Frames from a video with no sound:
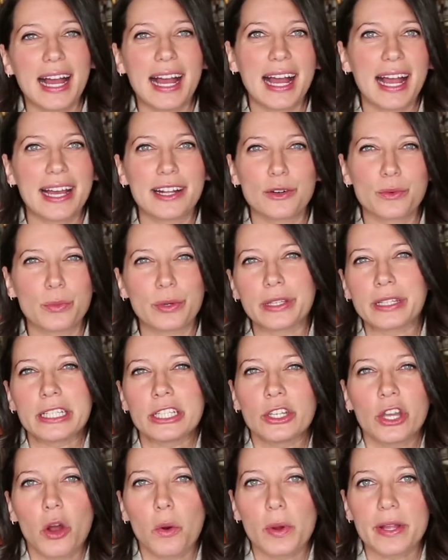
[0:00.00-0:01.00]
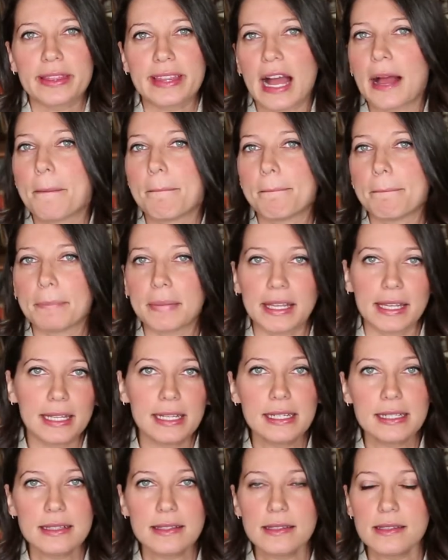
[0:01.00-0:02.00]
I don't really know what that
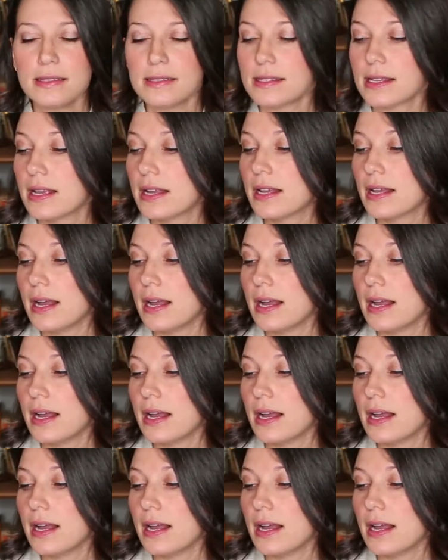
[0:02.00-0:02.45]
means.